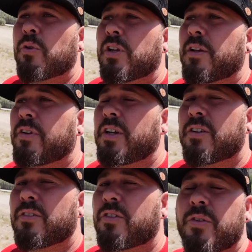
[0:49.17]
were living here
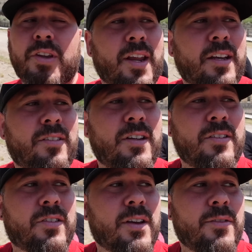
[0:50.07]
until the
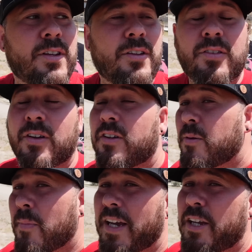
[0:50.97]
1970s. You
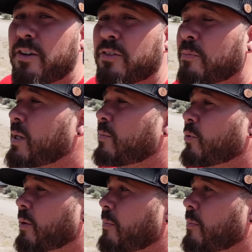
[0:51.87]
might hear some people in the